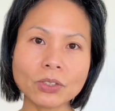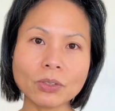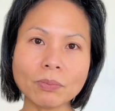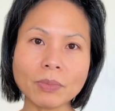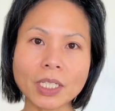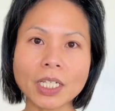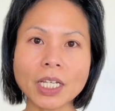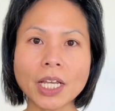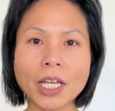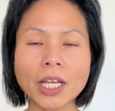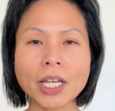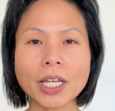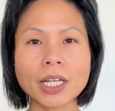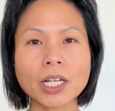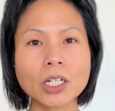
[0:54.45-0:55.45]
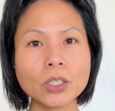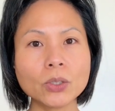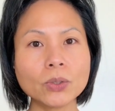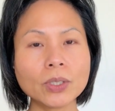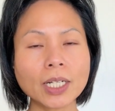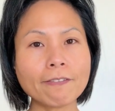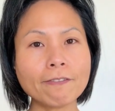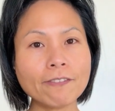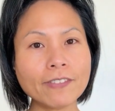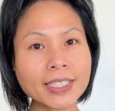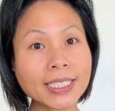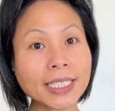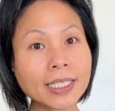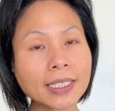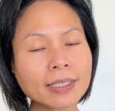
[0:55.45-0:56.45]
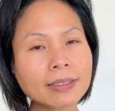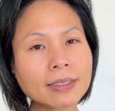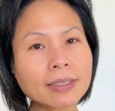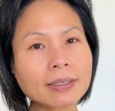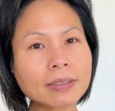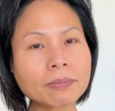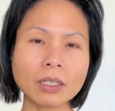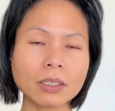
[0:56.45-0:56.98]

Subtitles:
to me include a fizziness,